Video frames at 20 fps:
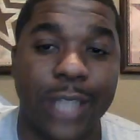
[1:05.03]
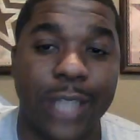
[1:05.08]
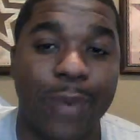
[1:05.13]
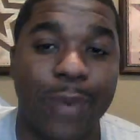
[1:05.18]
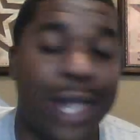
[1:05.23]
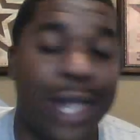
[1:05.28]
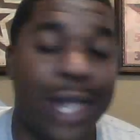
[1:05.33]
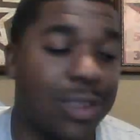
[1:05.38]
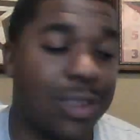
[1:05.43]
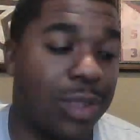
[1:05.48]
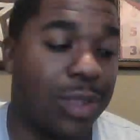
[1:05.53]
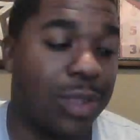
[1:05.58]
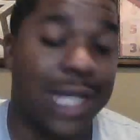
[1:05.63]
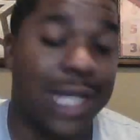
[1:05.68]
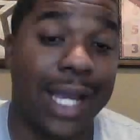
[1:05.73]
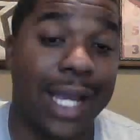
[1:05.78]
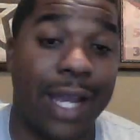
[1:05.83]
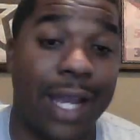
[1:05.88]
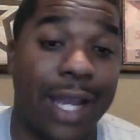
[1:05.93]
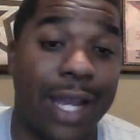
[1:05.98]
as possible as
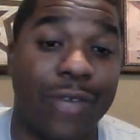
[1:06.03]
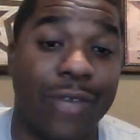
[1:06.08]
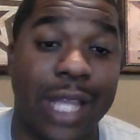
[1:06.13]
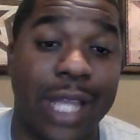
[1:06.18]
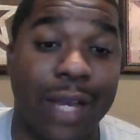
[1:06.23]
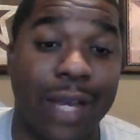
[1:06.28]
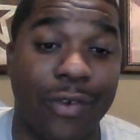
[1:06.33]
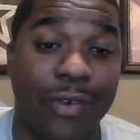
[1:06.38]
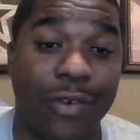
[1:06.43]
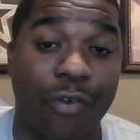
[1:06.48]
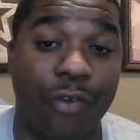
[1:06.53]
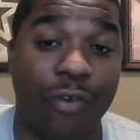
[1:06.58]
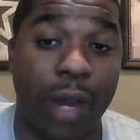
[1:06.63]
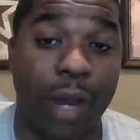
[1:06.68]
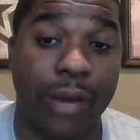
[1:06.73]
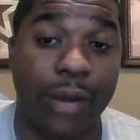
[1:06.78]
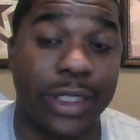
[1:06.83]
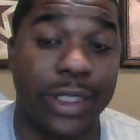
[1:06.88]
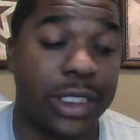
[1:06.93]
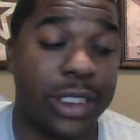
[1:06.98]
I can ever think of a
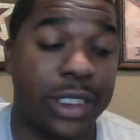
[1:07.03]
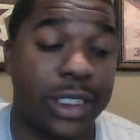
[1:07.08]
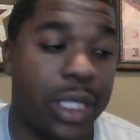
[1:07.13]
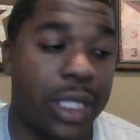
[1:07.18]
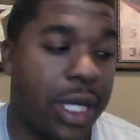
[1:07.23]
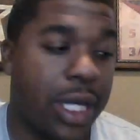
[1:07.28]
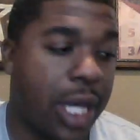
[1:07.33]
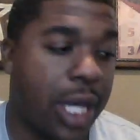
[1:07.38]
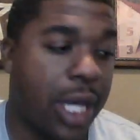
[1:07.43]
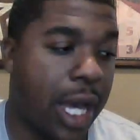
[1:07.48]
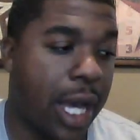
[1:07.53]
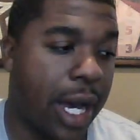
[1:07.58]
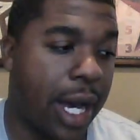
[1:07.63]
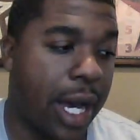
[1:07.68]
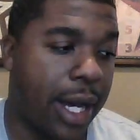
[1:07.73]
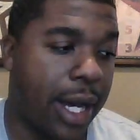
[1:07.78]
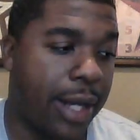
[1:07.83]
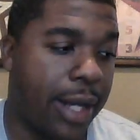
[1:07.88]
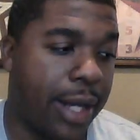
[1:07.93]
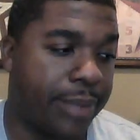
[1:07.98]
fragrance.
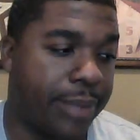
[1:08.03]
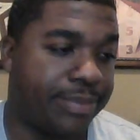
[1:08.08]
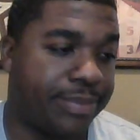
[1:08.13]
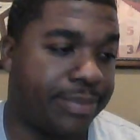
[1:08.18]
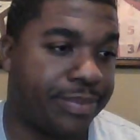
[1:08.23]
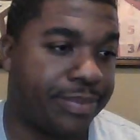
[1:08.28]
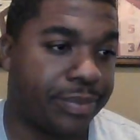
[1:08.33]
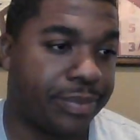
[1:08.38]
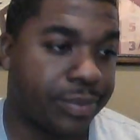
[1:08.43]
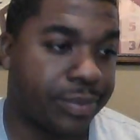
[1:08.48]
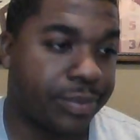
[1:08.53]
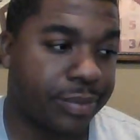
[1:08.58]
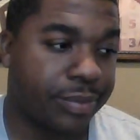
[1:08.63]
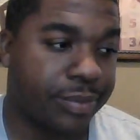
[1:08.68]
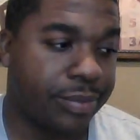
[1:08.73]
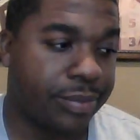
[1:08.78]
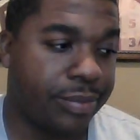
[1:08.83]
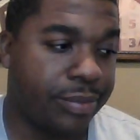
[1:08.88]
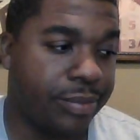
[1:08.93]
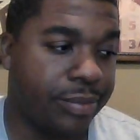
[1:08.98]
Um,
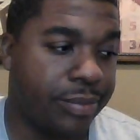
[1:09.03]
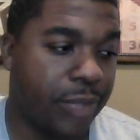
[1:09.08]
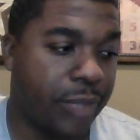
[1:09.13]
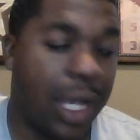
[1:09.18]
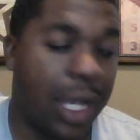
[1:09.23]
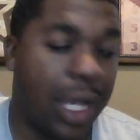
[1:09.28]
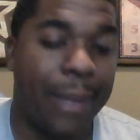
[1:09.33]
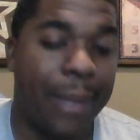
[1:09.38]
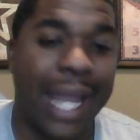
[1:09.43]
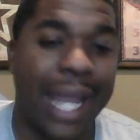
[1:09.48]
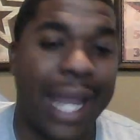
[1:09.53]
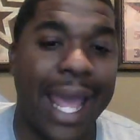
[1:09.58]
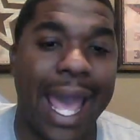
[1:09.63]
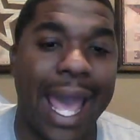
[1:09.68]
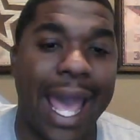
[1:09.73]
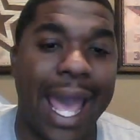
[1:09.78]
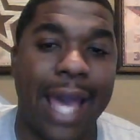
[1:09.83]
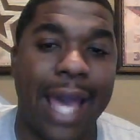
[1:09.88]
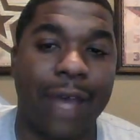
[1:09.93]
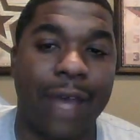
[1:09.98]
I mean, they
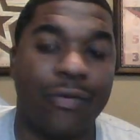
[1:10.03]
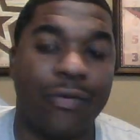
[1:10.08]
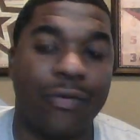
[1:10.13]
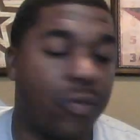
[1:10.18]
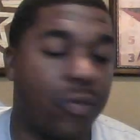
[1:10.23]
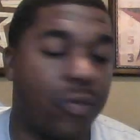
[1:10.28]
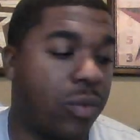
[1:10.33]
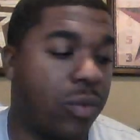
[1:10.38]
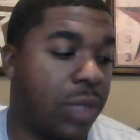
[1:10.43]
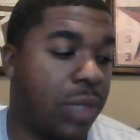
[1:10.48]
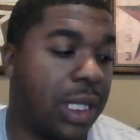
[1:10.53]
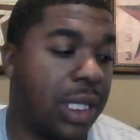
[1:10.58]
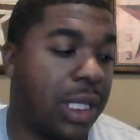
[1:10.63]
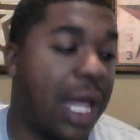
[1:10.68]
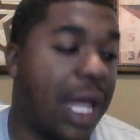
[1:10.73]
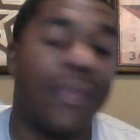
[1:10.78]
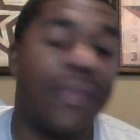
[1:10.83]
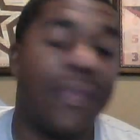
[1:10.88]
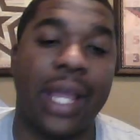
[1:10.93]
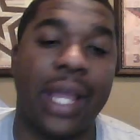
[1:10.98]
have
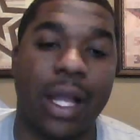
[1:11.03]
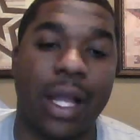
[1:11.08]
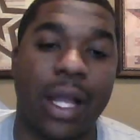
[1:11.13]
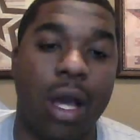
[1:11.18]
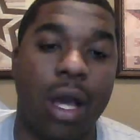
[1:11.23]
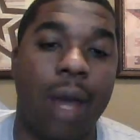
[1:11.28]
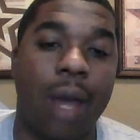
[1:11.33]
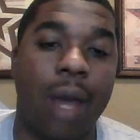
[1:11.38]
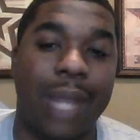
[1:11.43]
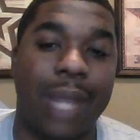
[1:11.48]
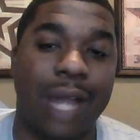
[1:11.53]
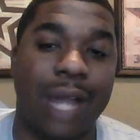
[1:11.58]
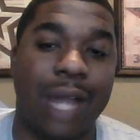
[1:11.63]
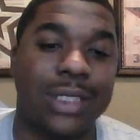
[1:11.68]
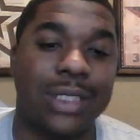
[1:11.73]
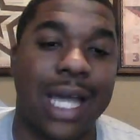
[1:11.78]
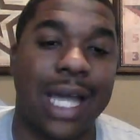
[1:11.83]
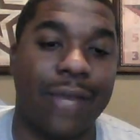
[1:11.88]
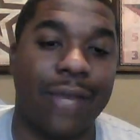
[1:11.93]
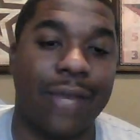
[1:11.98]
nothing in common
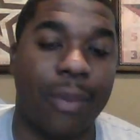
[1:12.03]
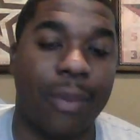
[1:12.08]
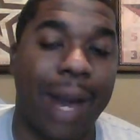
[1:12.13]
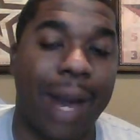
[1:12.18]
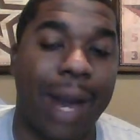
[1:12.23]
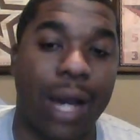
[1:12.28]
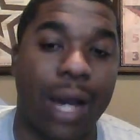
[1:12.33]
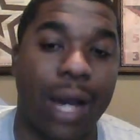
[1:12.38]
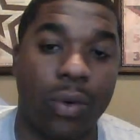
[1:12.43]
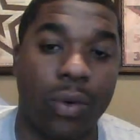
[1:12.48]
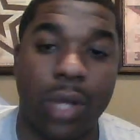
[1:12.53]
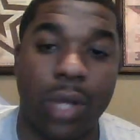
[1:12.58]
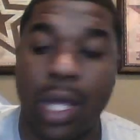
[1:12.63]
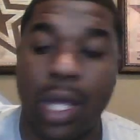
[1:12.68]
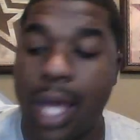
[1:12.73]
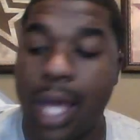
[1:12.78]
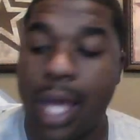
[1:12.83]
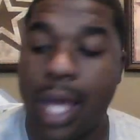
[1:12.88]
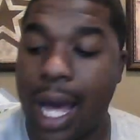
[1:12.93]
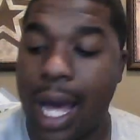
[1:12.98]
outside of the bottle.
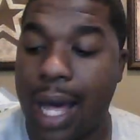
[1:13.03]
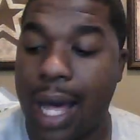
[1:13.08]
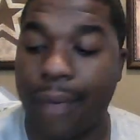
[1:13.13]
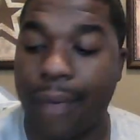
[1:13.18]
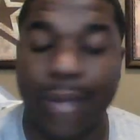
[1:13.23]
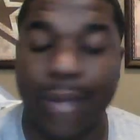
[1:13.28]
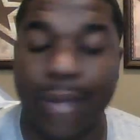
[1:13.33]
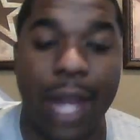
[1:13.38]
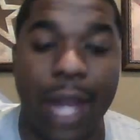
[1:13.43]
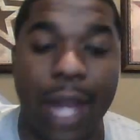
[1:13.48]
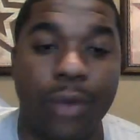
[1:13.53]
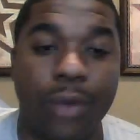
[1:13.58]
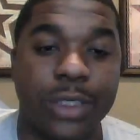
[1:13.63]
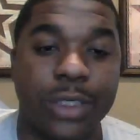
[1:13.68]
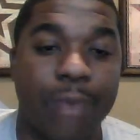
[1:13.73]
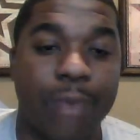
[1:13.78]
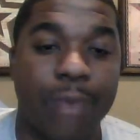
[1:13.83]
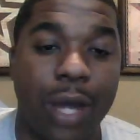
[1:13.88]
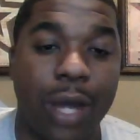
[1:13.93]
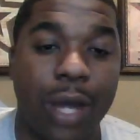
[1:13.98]
They don't
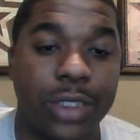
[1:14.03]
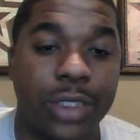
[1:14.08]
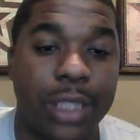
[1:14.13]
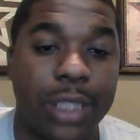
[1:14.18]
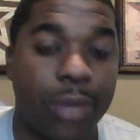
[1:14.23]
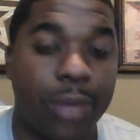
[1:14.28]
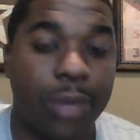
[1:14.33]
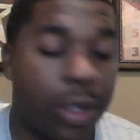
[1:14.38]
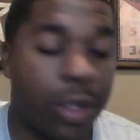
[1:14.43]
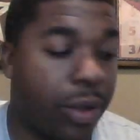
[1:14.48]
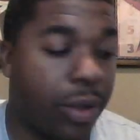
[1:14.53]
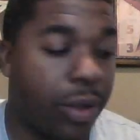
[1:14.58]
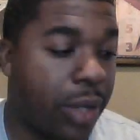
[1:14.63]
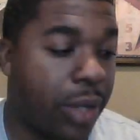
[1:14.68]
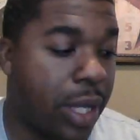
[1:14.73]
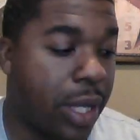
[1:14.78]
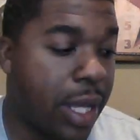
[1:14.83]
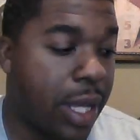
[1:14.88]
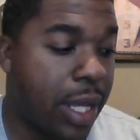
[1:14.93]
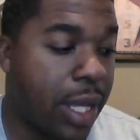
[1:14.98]
smell similar.
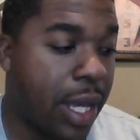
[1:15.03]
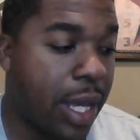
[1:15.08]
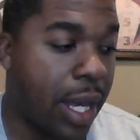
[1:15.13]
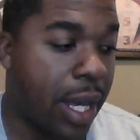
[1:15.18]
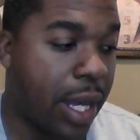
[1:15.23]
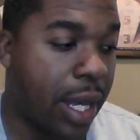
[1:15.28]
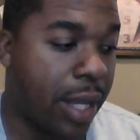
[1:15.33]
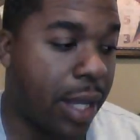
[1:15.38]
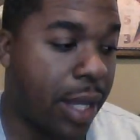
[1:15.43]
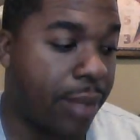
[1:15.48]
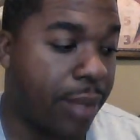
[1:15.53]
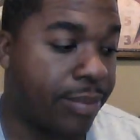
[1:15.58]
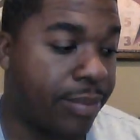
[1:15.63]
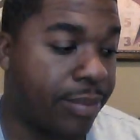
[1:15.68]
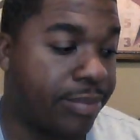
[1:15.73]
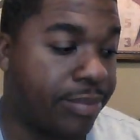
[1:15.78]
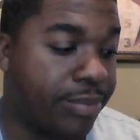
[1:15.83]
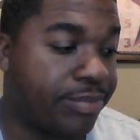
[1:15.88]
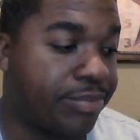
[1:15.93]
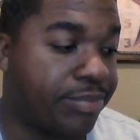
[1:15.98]
Um,